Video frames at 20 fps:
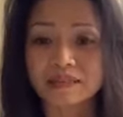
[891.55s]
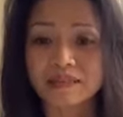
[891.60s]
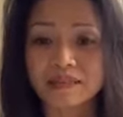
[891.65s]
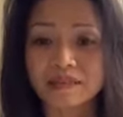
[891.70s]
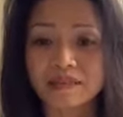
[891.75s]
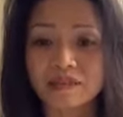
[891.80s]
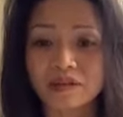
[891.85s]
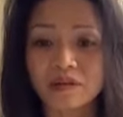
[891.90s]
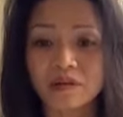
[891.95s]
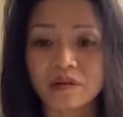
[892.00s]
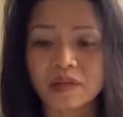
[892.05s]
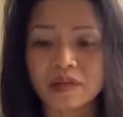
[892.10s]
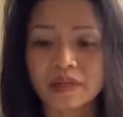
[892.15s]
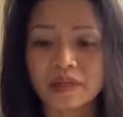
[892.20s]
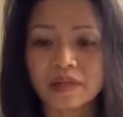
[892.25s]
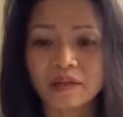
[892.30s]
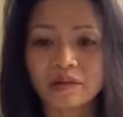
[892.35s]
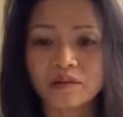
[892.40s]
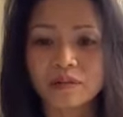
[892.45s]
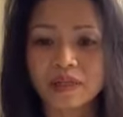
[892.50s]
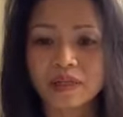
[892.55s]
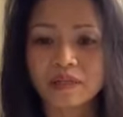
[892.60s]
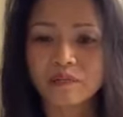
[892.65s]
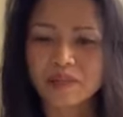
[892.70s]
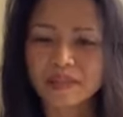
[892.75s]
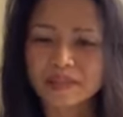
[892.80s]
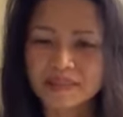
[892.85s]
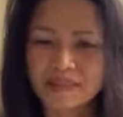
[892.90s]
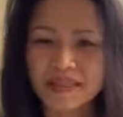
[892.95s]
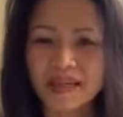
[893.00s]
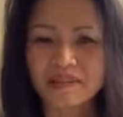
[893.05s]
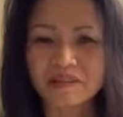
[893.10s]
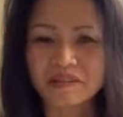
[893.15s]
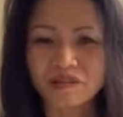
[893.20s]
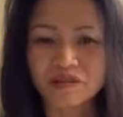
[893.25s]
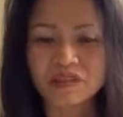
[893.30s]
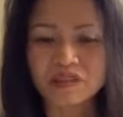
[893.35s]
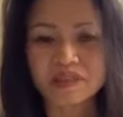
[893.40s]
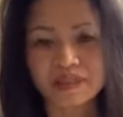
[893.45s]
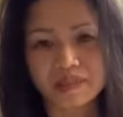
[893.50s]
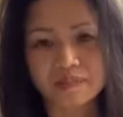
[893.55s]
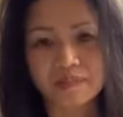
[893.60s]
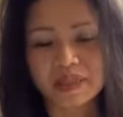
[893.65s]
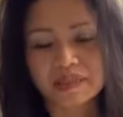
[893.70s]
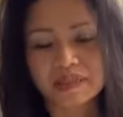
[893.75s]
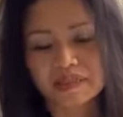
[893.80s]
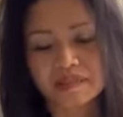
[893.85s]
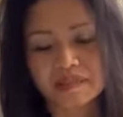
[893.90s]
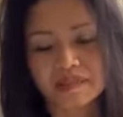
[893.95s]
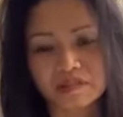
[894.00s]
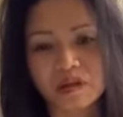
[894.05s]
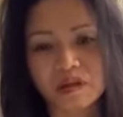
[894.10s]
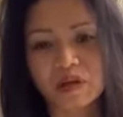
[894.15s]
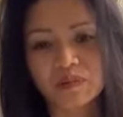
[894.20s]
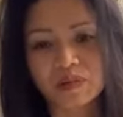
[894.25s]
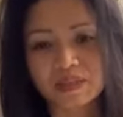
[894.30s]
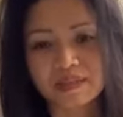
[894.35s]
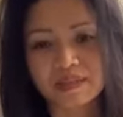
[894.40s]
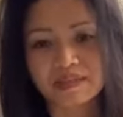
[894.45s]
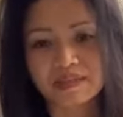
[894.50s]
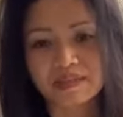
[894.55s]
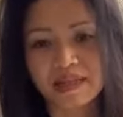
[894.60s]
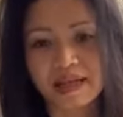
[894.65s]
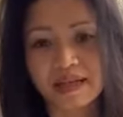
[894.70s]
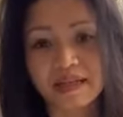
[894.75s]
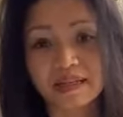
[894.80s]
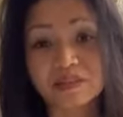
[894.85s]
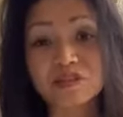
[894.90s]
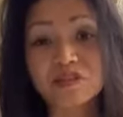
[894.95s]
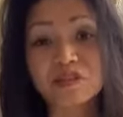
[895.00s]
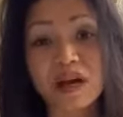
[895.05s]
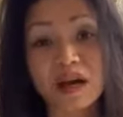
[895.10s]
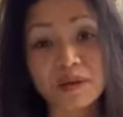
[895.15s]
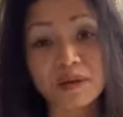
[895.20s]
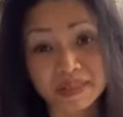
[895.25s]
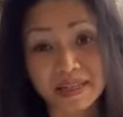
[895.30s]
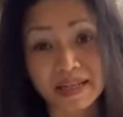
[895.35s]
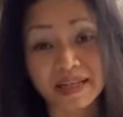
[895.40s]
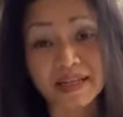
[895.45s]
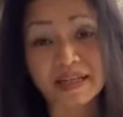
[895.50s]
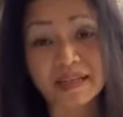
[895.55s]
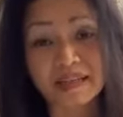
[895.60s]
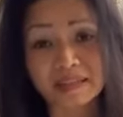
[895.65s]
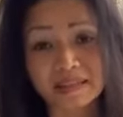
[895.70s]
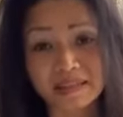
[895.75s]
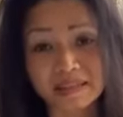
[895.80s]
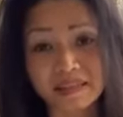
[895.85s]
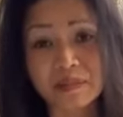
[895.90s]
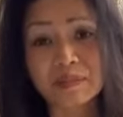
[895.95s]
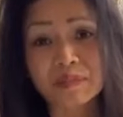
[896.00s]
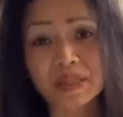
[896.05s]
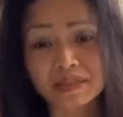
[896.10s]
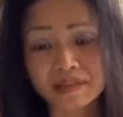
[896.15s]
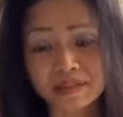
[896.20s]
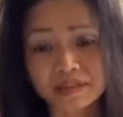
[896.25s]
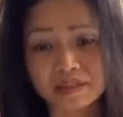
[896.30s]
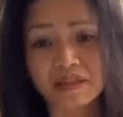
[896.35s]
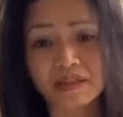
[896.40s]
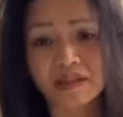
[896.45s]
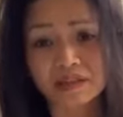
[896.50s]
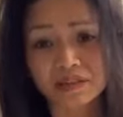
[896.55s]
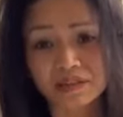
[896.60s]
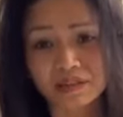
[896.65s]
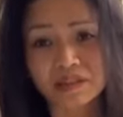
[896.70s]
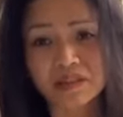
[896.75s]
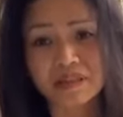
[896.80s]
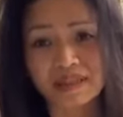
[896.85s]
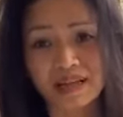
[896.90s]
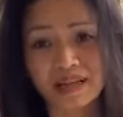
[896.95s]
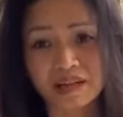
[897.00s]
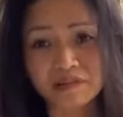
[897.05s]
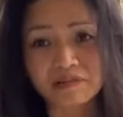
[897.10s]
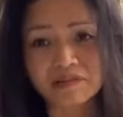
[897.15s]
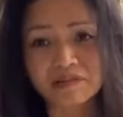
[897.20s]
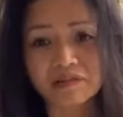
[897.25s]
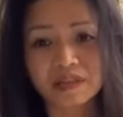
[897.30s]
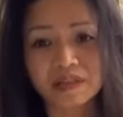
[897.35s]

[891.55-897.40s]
And so We, we set those limits. And so I would say, stop setting limits on yourself.